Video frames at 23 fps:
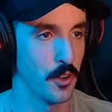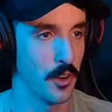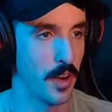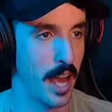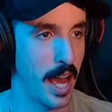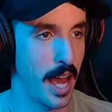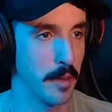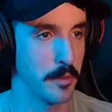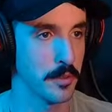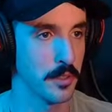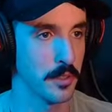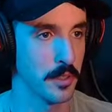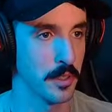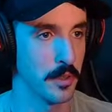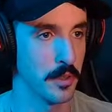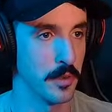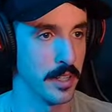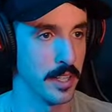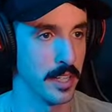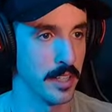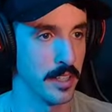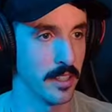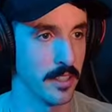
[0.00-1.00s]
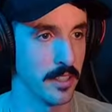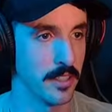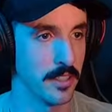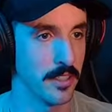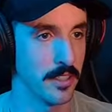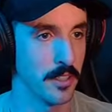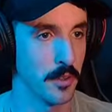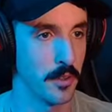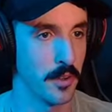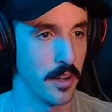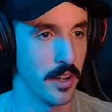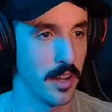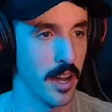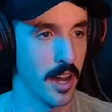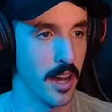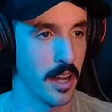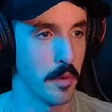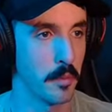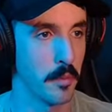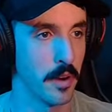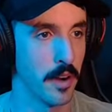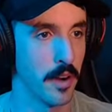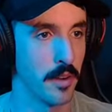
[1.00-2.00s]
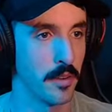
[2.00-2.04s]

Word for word: absolutely ridiculous. You're not a bro.